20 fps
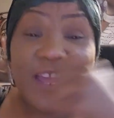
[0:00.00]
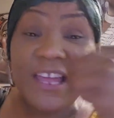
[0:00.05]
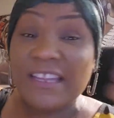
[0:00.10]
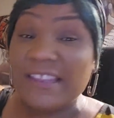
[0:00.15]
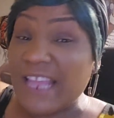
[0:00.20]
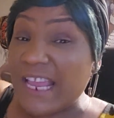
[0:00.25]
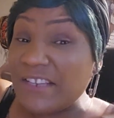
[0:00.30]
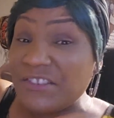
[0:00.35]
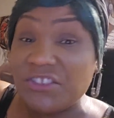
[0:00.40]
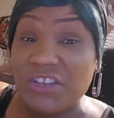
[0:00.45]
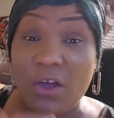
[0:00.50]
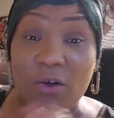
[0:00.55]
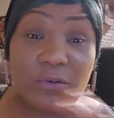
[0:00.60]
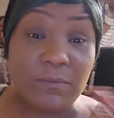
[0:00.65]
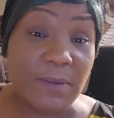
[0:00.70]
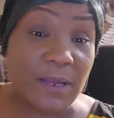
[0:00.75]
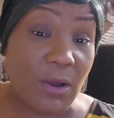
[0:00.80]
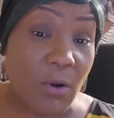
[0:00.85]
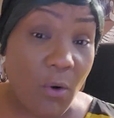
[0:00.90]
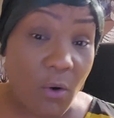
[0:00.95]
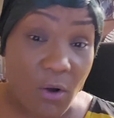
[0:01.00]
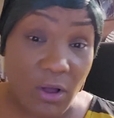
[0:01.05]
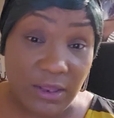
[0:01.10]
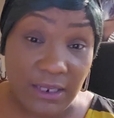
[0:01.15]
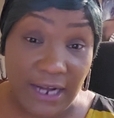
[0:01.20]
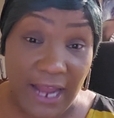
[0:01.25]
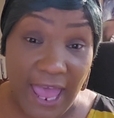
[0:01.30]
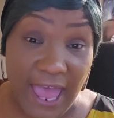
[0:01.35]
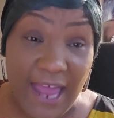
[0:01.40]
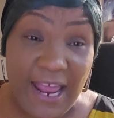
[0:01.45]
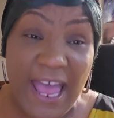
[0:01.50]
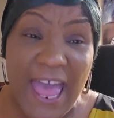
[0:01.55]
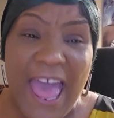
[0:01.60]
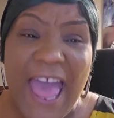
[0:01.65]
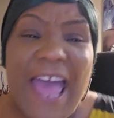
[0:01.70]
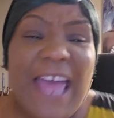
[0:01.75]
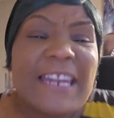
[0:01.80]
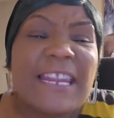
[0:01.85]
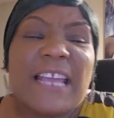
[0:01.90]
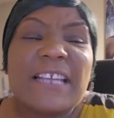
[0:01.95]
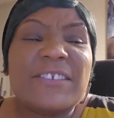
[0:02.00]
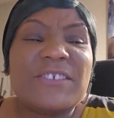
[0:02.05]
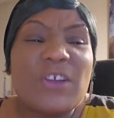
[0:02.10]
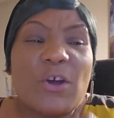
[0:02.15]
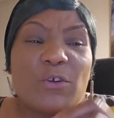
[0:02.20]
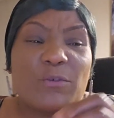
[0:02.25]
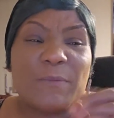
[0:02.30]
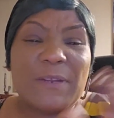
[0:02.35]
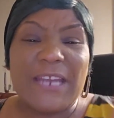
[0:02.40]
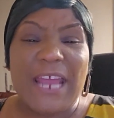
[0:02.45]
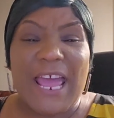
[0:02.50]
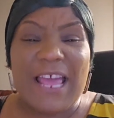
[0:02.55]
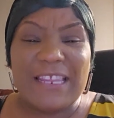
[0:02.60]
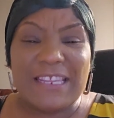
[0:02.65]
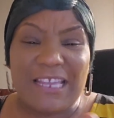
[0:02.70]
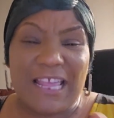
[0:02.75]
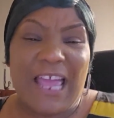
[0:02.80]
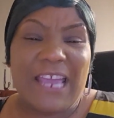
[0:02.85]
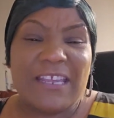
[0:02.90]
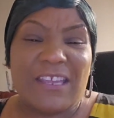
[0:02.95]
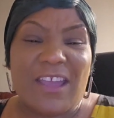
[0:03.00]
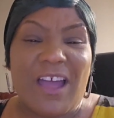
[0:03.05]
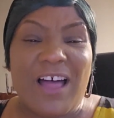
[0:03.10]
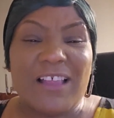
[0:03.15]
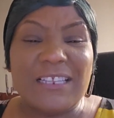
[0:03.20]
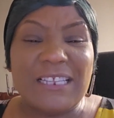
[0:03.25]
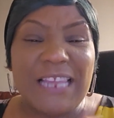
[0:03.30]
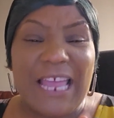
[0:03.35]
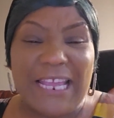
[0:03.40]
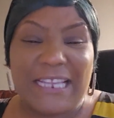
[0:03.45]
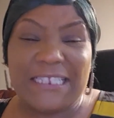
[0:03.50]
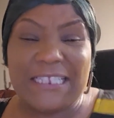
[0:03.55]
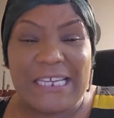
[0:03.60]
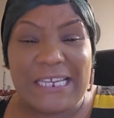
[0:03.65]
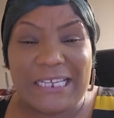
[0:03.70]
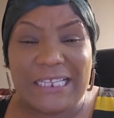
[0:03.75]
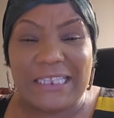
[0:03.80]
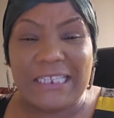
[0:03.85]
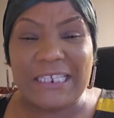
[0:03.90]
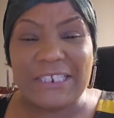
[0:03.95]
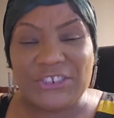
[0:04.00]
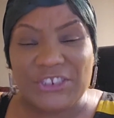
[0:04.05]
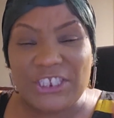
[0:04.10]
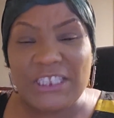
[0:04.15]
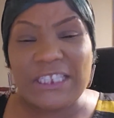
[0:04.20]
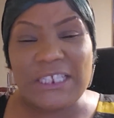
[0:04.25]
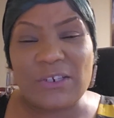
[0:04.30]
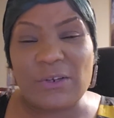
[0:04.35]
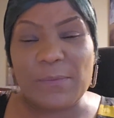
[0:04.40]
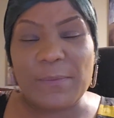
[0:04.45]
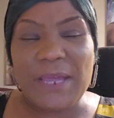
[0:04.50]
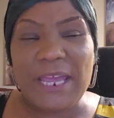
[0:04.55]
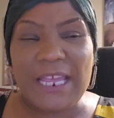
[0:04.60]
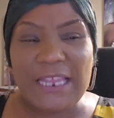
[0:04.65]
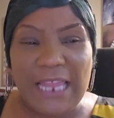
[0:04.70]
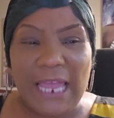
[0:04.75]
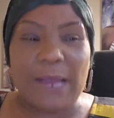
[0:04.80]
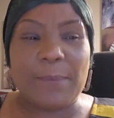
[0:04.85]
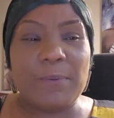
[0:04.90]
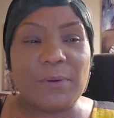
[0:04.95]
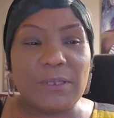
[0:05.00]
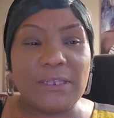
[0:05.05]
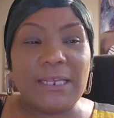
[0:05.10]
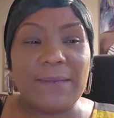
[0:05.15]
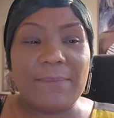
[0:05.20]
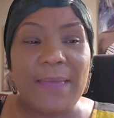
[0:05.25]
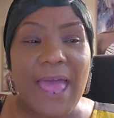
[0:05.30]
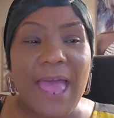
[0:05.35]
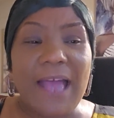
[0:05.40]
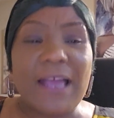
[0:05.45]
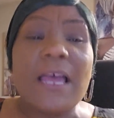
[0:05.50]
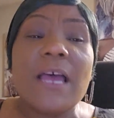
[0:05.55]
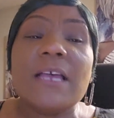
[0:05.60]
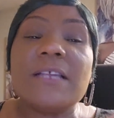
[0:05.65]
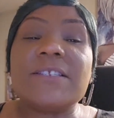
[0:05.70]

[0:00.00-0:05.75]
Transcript: They showed me all of that. And they showed me that like y'all are like ticklish a little bit, like pulling back.